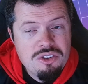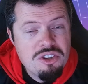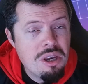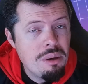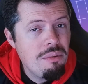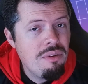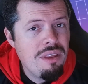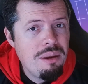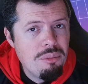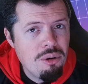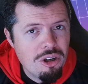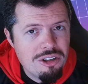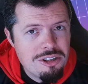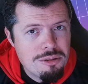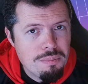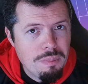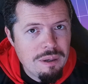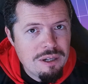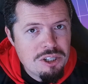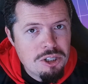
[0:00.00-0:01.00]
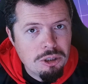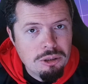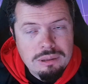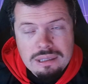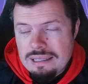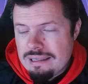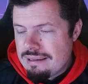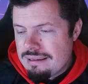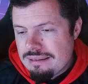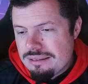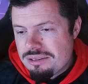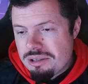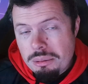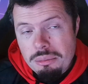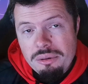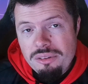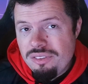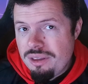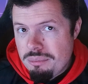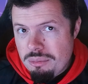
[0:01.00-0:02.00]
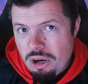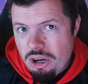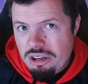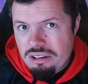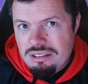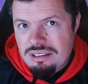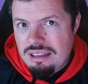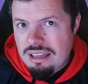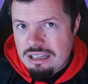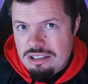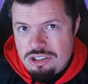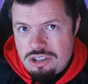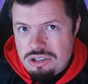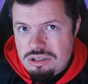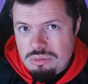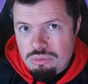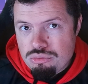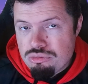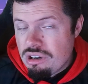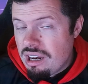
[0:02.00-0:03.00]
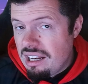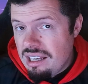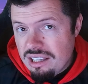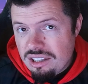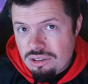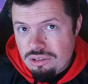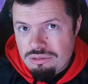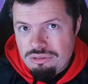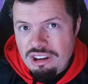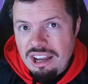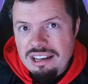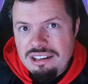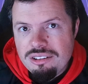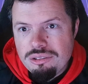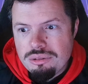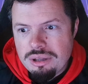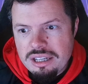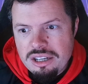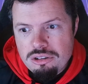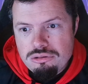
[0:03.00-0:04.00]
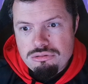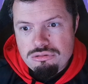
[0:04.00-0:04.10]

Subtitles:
Some of them are on special, some of them aren't. They're just really good value. They don't